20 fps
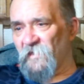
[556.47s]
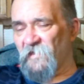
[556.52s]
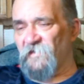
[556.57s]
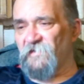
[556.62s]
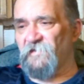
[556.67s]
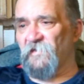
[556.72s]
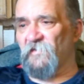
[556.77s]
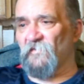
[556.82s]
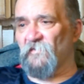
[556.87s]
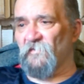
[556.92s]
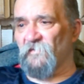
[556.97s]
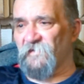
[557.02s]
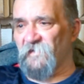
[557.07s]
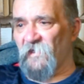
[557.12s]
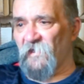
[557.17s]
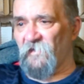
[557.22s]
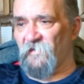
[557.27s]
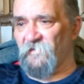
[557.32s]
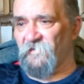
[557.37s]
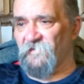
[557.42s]
indigo
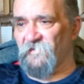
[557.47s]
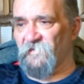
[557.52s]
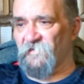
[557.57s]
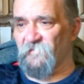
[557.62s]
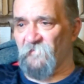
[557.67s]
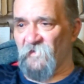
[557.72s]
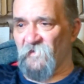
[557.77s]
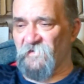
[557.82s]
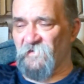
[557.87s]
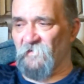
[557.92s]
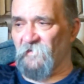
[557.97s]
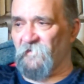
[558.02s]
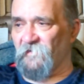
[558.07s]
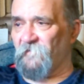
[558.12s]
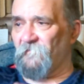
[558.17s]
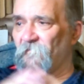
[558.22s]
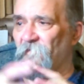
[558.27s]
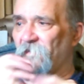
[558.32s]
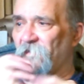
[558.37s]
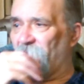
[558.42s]
dyes, especially.
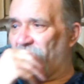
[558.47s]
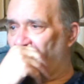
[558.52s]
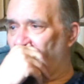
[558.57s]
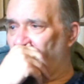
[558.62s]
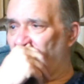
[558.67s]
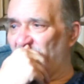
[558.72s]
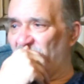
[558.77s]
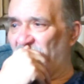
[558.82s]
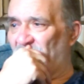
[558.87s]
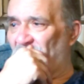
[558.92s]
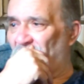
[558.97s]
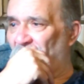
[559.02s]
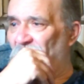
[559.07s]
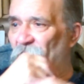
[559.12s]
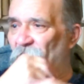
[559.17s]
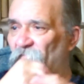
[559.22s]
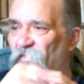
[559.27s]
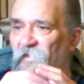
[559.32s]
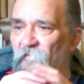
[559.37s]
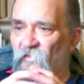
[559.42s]

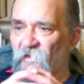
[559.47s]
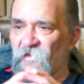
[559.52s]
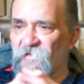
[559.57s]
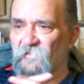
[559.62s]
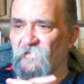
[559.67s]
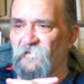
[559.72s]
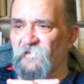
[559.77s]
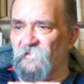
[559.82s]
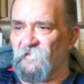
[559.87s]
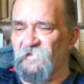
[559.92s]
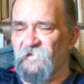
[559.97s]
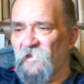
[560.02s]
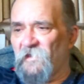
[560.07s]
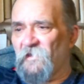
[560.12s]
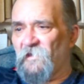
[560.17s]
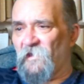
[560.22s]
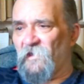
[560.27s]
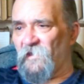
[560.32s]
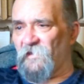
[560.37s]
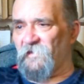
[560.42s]
But it works with us,
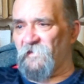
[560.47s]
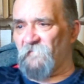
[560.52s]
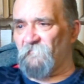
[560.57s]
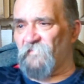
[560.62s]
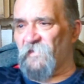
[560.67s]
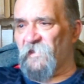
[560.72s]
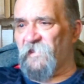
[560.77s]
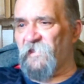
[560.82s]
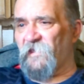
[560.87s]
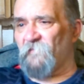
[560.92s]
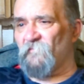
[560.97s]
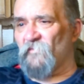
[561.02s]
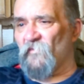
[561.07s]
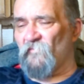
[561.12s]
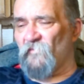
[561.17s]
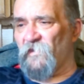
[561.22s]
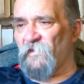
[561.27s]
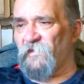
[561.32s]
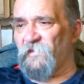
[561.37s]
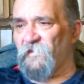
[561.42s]
and it became
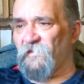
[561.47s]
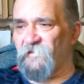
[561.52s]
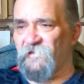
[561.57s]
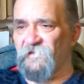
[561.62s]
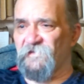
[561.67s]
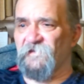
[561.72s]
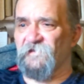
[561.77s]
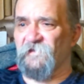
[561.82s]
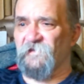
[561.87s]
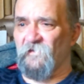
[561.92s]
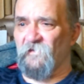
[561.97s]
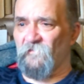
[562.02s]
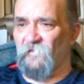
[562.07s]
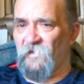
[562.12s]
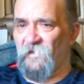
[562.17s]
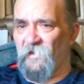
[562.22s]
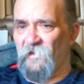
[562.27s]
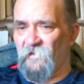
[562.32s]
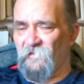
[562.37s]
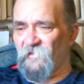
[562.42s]
a really. This is how
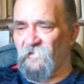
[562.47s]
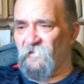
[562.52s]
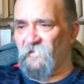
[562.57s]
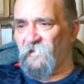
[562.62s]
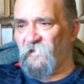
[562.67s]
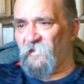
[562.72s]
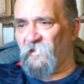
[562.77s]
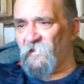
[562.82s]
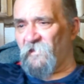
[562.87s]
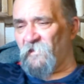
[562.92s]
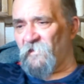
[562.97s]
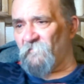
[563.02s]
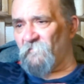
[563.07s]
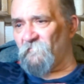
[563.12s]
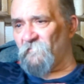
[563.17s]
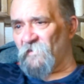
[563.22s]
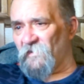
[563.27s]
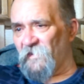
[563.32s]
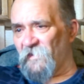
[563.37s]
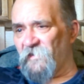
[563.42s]
the
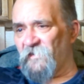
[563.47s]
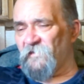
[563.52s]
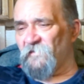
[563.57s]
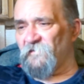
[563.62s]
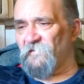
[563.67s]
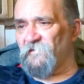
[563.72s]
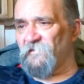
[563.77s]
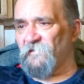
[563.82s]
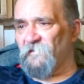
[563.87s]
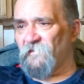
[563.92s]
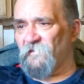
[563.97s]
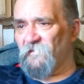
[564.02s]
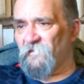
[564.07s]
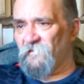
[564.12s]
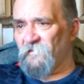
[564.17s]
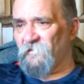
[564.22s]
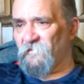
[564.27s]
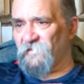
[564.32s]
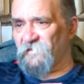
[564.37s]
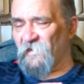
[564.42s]
Lincoln
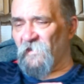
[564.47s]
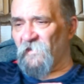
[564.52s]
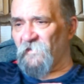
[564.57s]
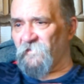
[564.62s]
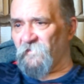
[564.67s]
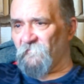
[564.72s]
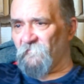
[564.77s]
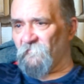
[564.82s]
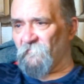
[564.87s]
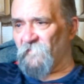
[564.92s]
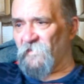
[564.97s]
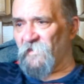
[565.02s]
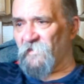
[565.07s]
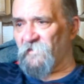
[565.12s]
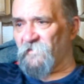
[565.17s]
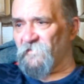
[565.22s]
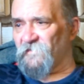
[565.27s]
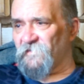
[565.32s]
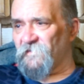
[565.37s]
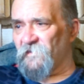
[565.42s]
dye
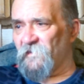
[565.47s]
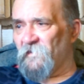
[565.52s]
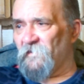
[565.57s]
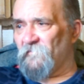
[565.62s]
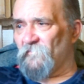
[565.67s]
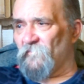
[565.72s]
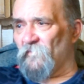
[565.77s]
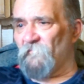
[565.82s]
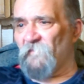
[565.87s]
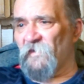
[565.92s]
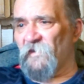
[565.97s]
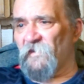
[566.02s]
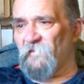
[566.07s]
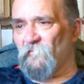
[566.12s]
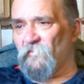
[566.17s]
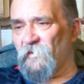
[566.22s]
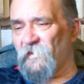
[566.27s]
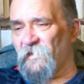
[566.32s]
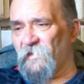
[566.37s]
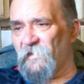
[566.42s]
makers
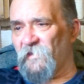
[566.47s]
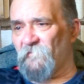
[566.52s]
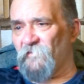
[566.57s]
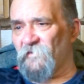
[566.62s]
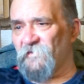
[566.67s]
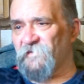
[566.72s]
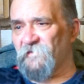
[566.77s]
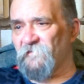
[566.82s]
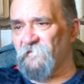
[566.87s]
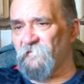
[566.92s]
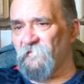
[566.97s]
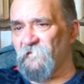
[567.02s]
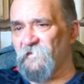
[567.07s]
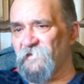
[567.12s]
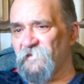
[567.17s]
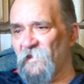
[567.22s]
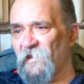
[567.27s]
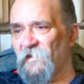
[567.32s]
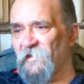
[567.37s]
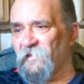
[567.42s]
were able to
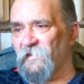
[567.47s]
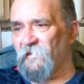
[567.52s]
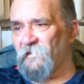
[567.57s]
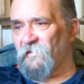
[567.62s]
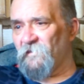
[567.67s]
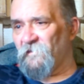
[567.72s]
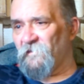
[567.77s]
dye,